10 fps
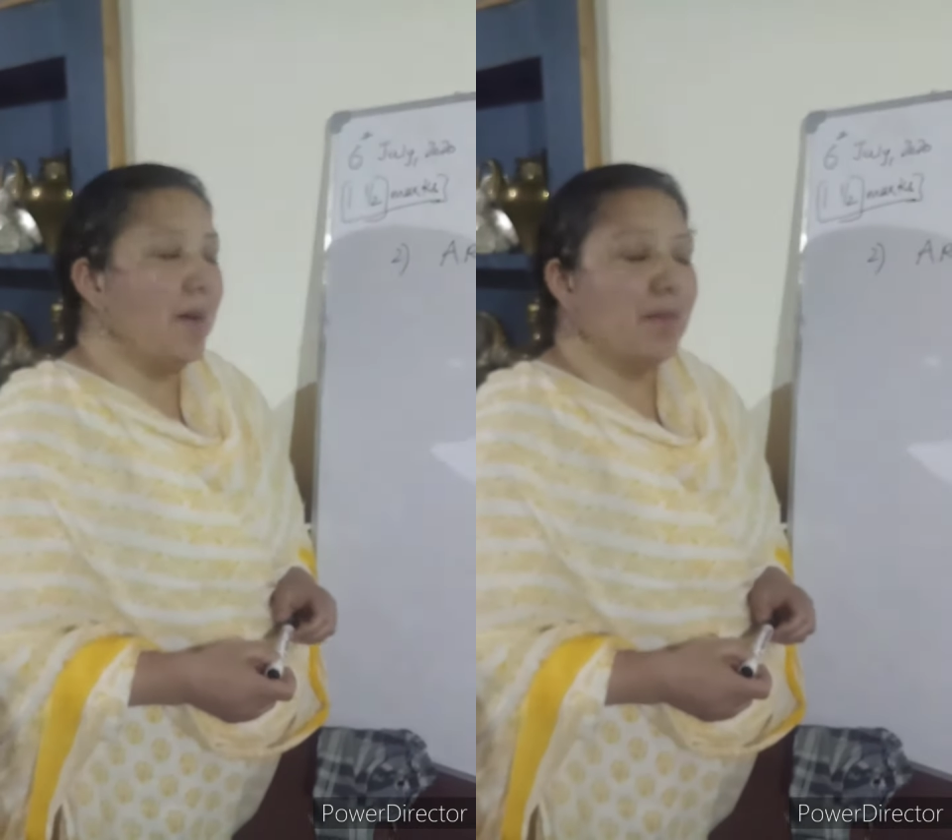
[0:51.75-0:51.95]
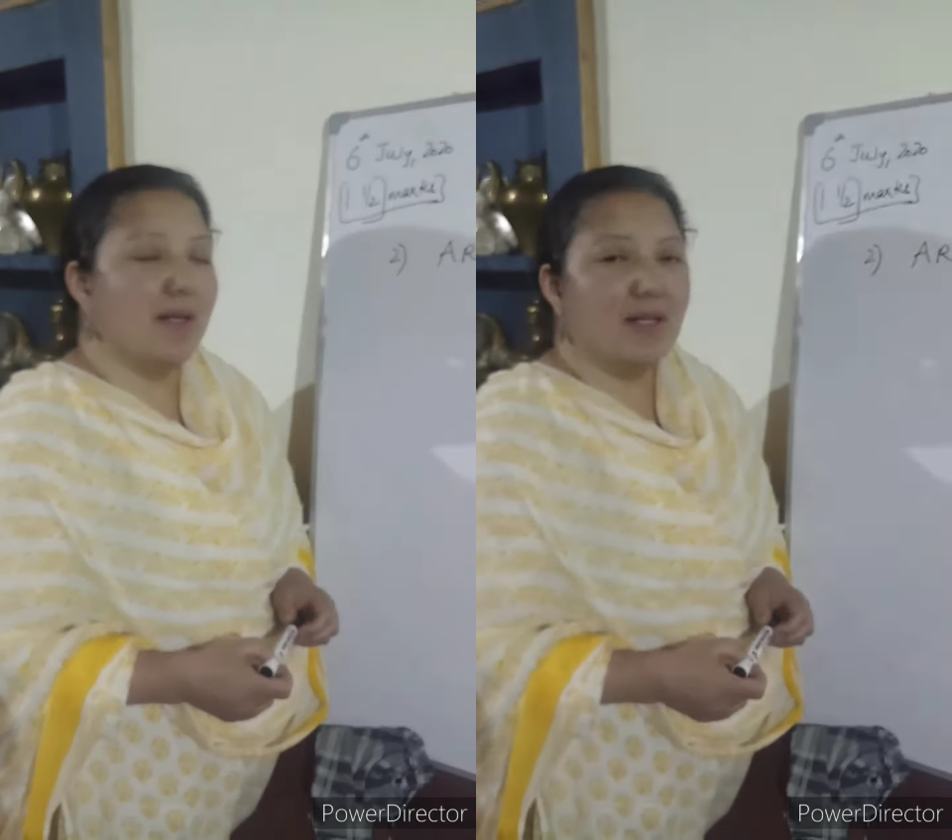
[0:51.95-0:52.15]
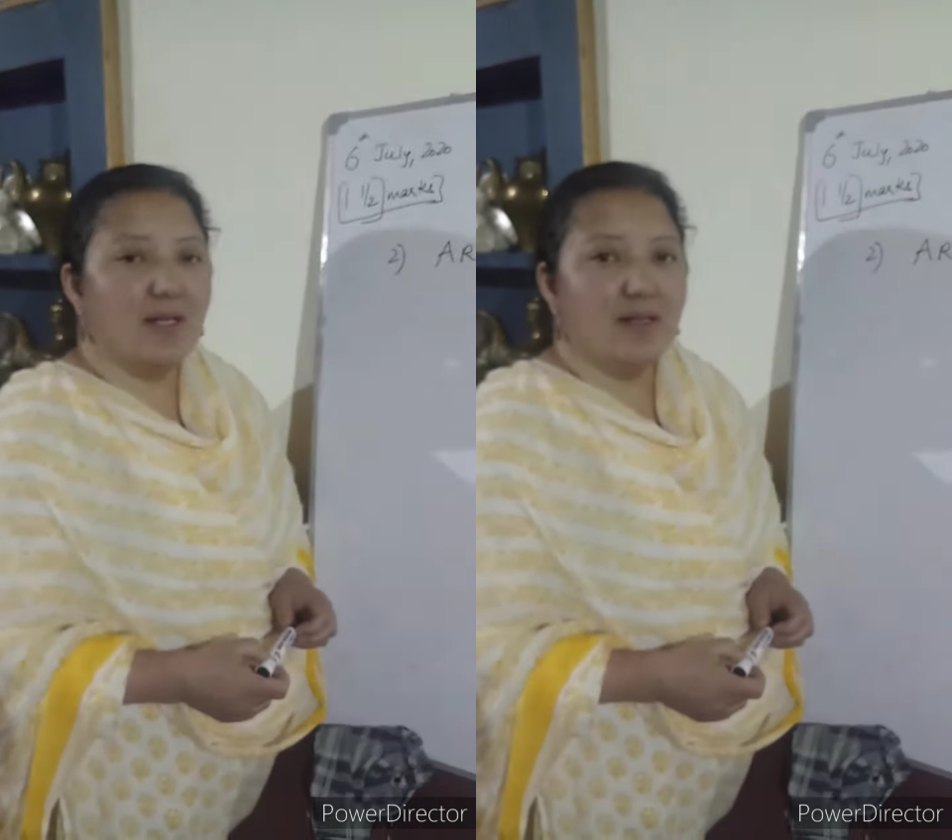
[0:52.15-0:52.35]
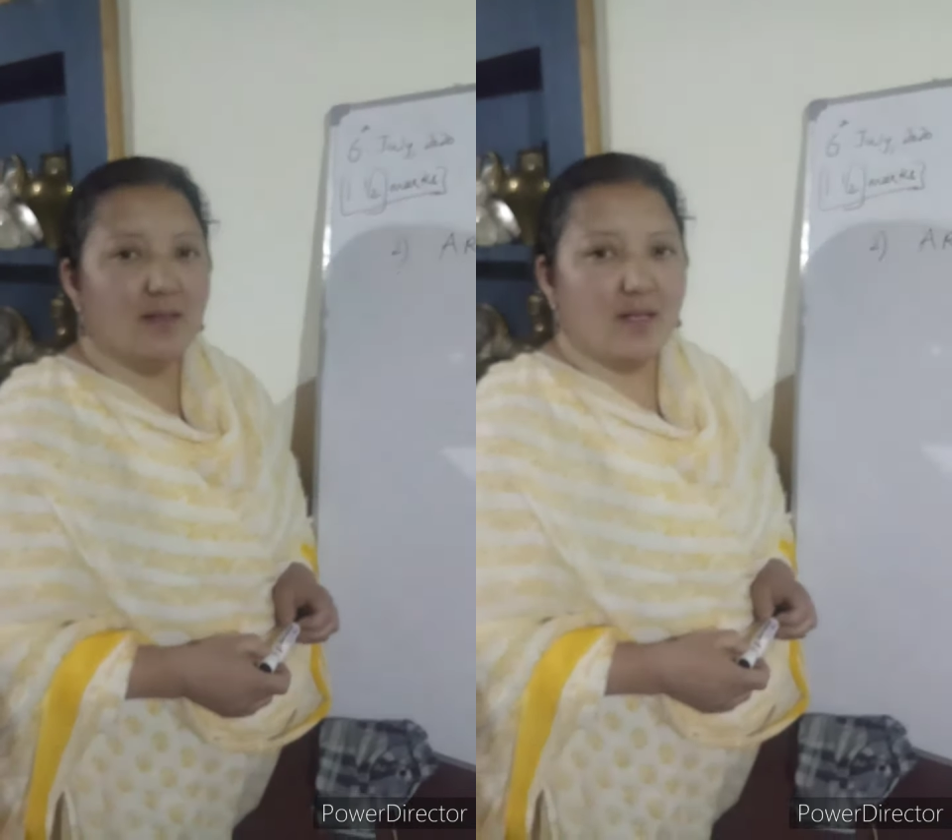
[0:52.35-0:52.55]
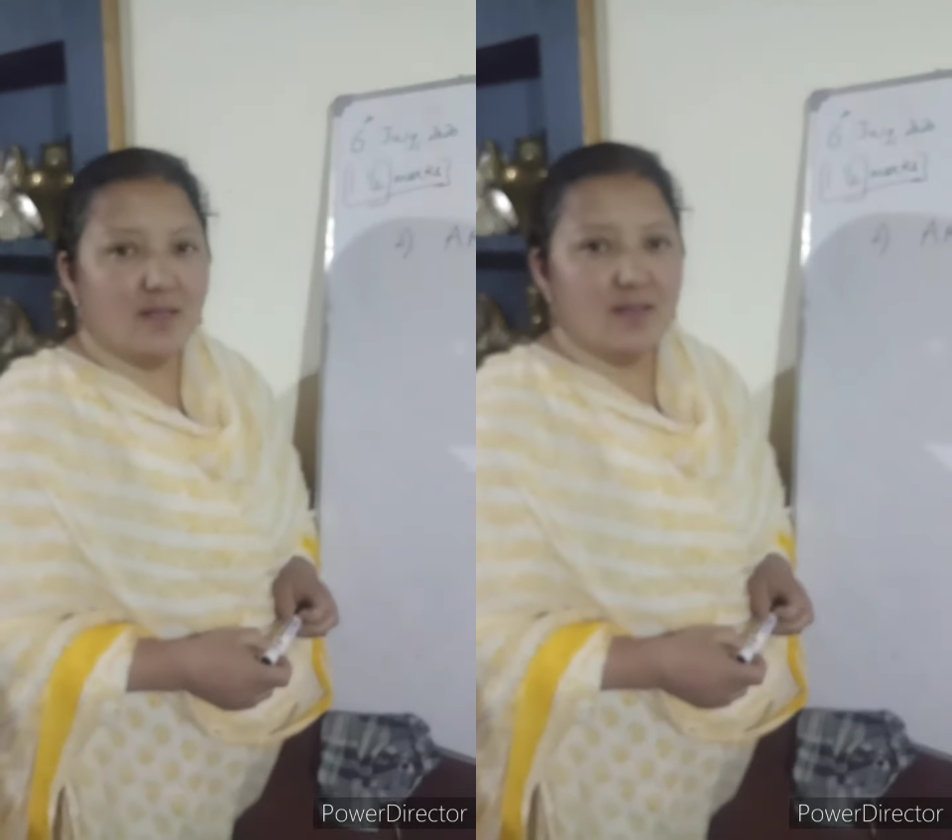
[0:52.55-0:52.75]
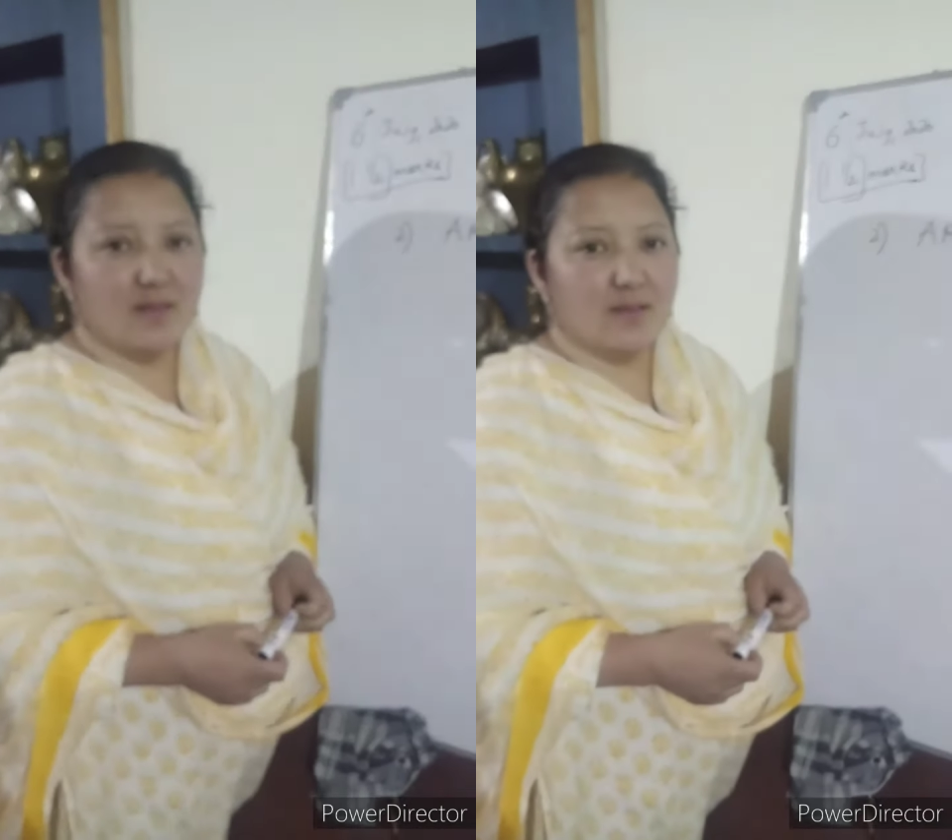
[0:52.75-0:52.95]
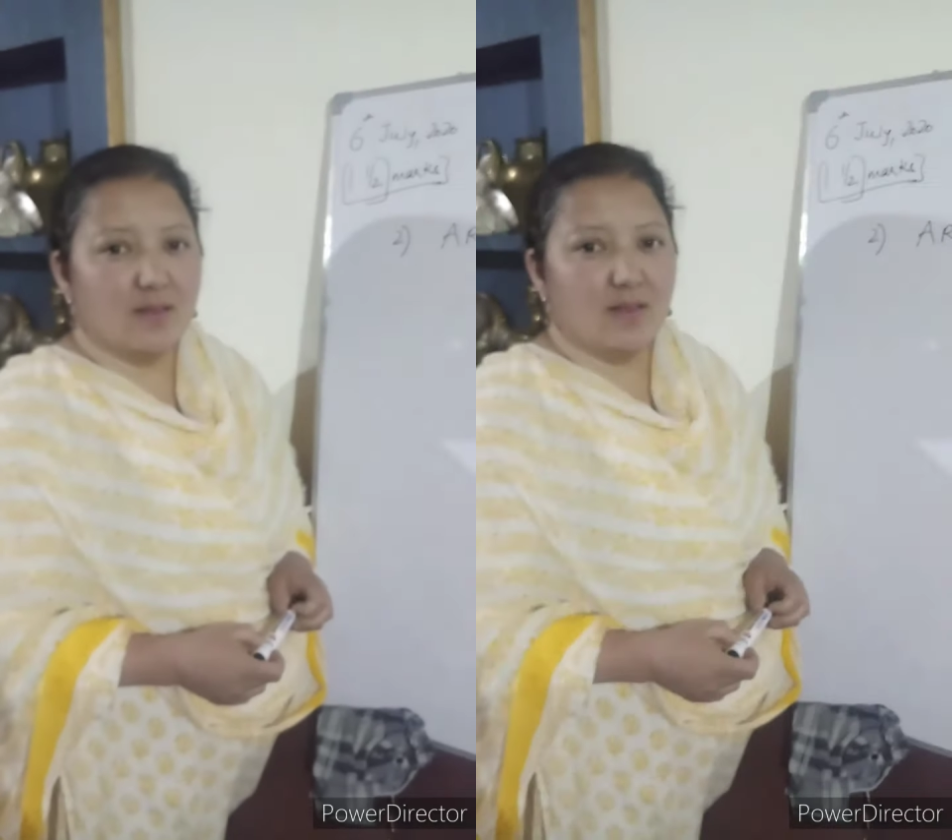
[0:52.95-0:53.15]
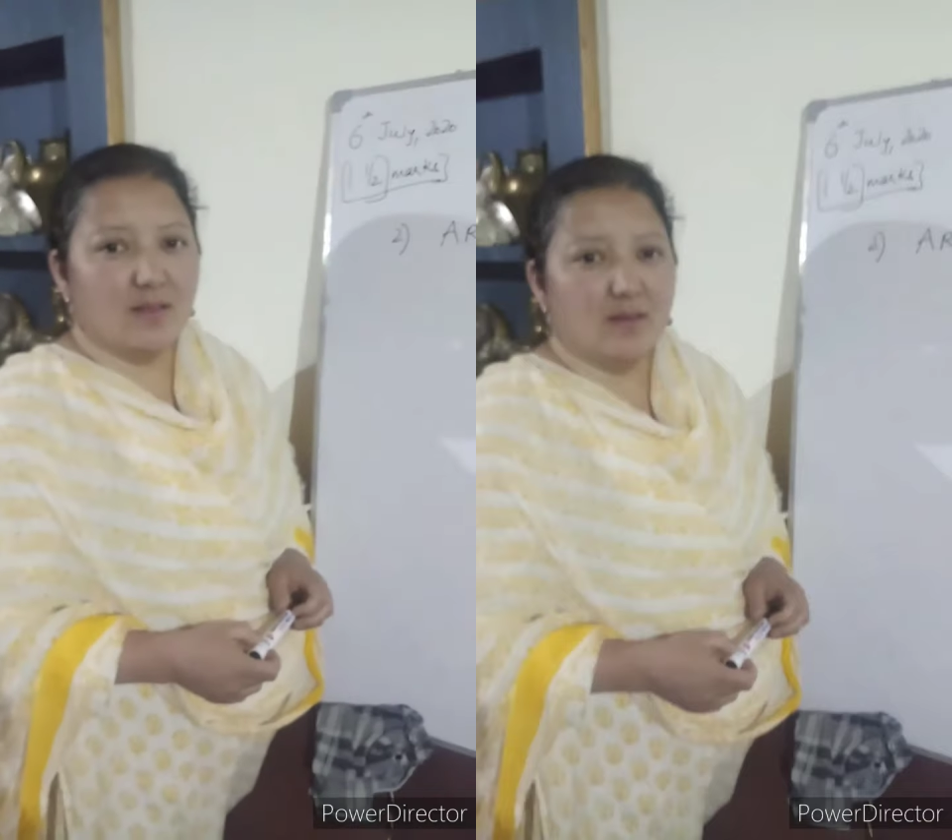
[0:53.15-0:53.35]
But then that is,
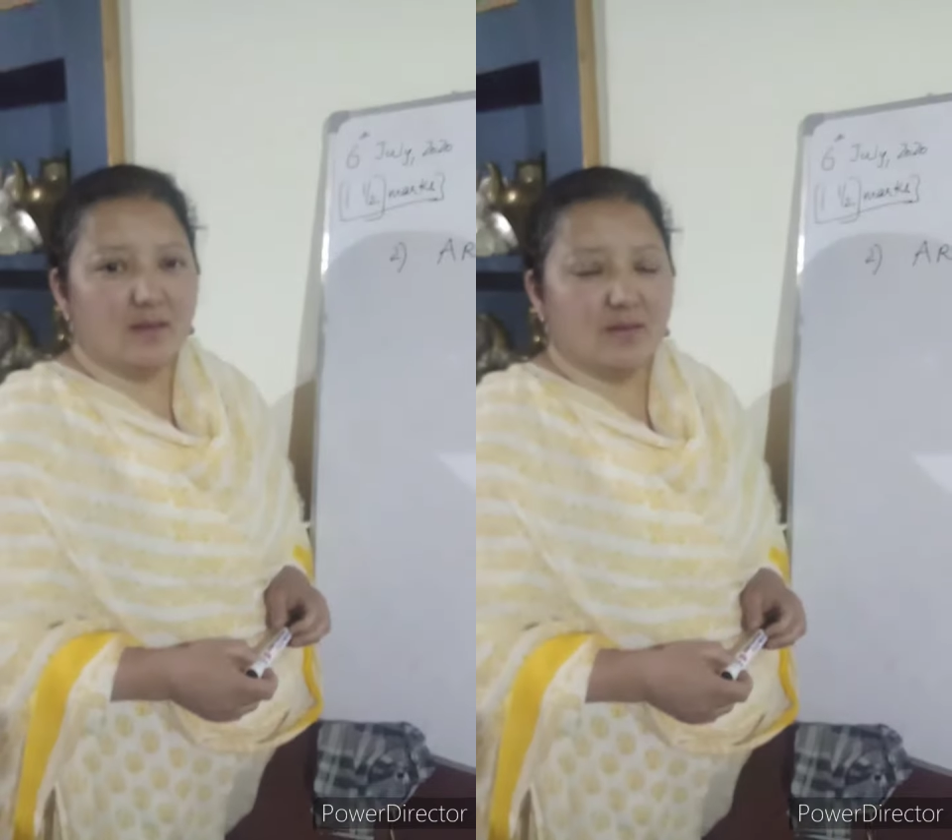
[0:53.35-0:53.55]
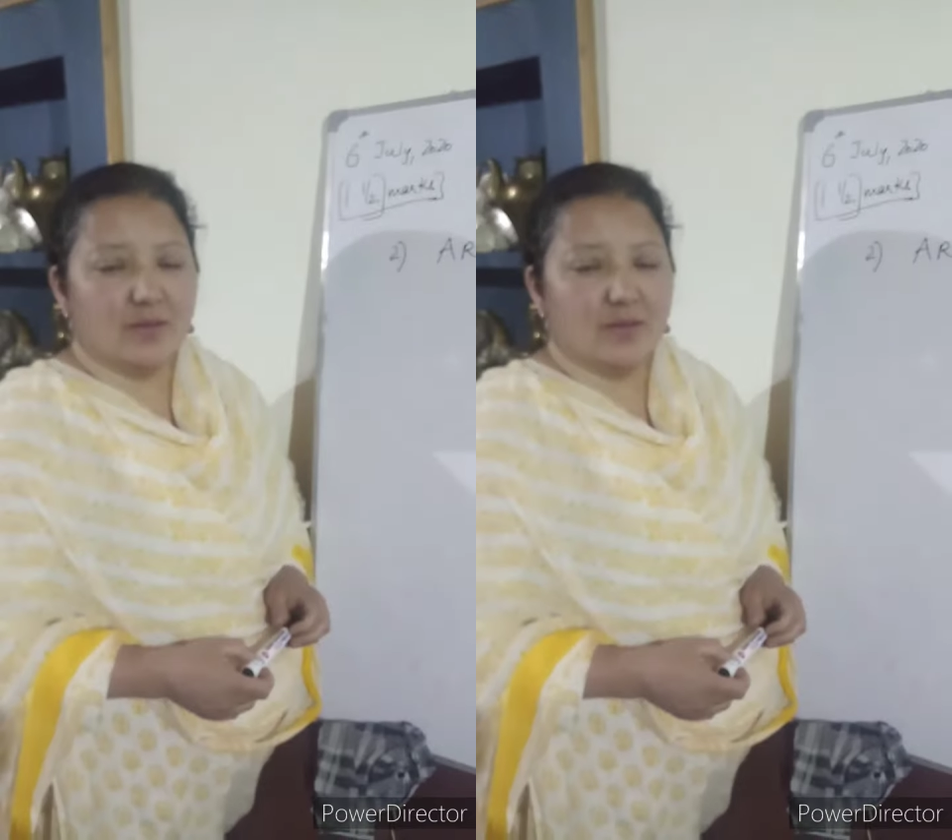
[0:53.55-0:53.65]
uh,